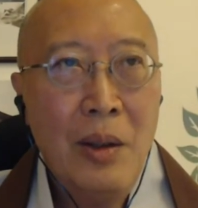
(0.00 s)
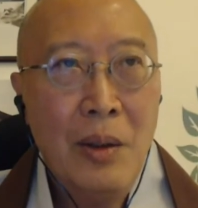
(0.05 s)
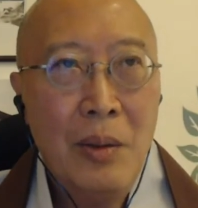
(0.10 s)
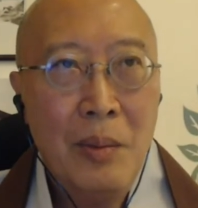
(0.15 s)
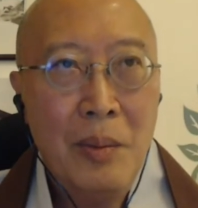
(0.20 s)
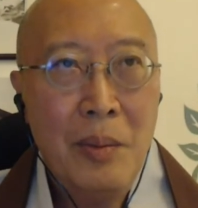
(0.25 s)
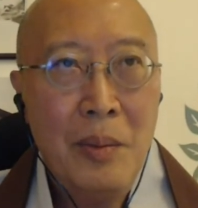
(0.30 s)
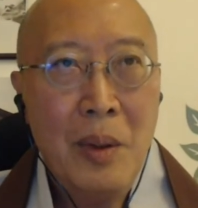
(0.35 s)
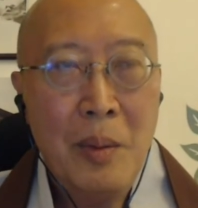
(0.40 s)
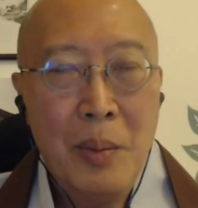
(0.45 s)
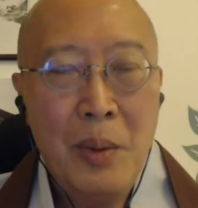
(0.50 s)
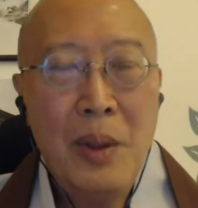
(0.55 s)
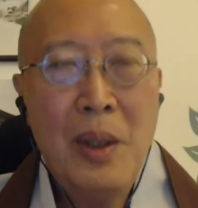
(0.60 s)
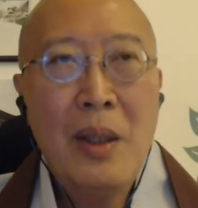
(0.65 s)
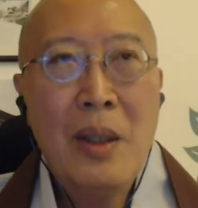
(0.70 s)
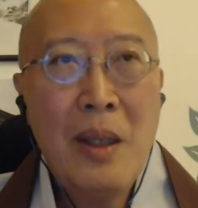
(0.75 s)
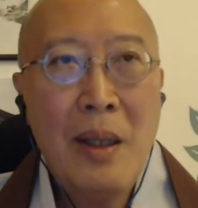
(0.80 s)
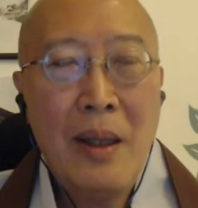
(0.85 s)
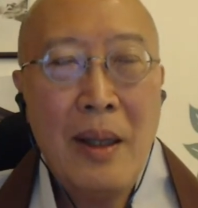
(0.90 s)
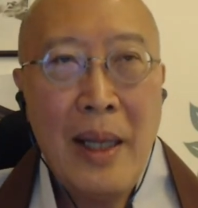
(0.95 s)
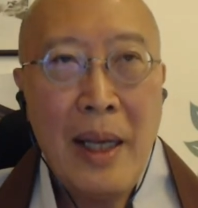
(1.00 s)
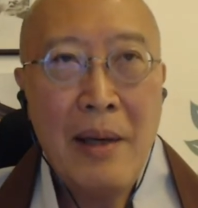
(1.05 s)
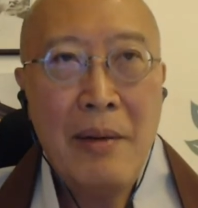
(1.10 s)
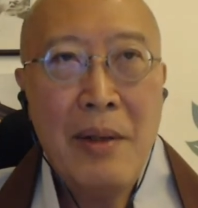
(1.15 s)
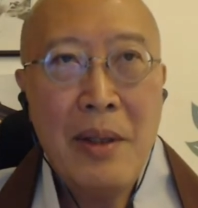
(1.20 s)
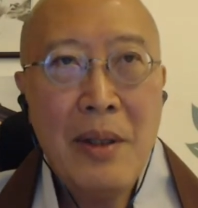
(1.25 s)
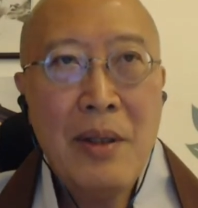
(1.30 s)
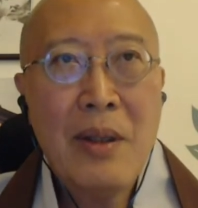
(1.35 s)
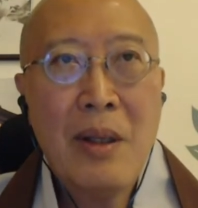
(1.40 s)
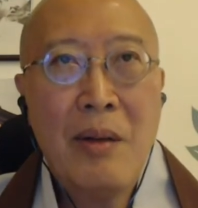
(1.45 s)
You know, the Buddha said
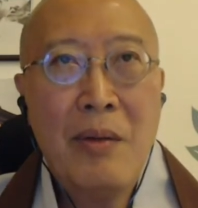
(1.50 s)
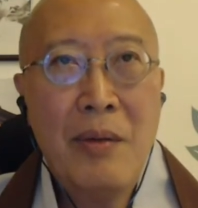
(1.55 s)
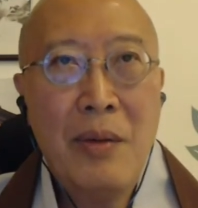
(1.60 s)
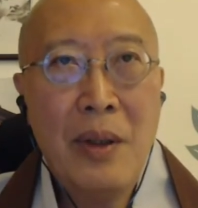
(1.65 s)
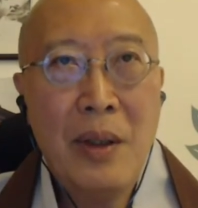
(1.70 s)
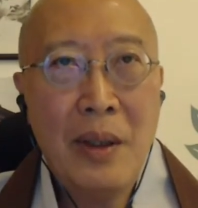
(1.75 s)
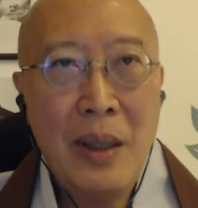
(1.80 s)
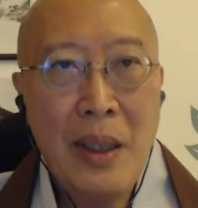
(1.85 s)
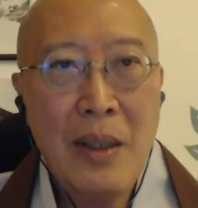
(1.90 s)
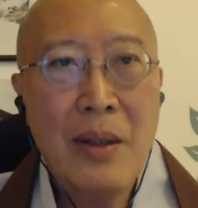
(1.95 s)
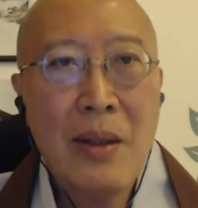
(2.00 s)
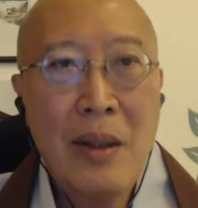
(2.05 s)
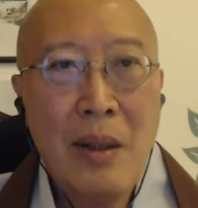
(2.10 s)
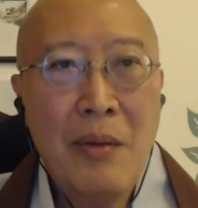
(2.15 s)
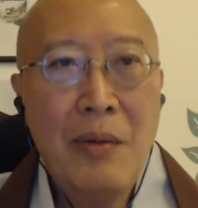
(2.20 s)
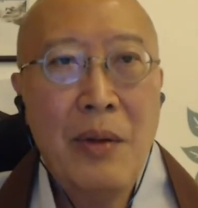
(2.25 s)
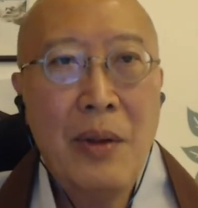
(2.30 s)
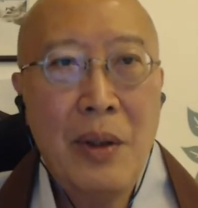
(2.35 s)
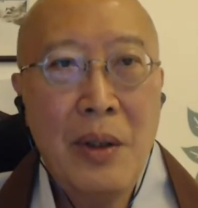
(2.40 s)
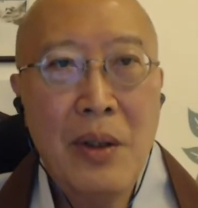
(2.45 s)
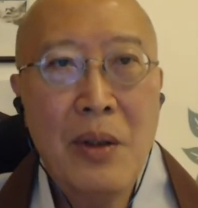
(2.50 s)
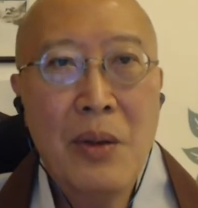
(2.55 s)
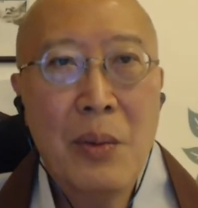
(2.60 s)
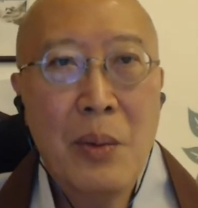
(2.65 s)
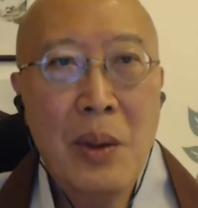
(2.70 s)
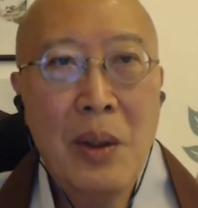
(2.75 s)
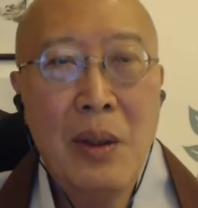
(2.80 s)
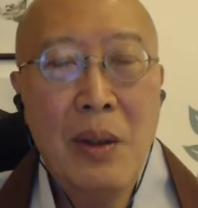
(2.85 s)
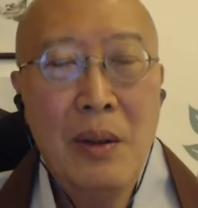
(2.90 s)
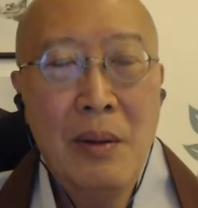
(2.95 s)
there is suffering in
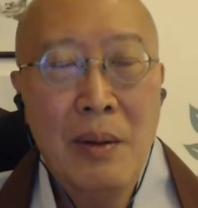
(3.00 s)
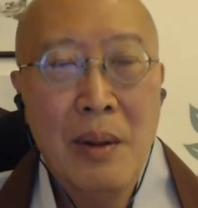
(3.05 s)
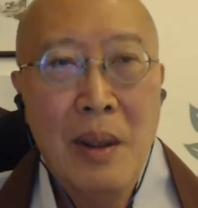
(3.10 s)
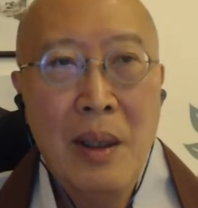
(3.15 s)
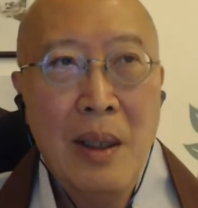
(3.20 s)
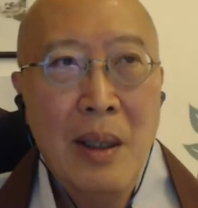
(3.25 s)
this world.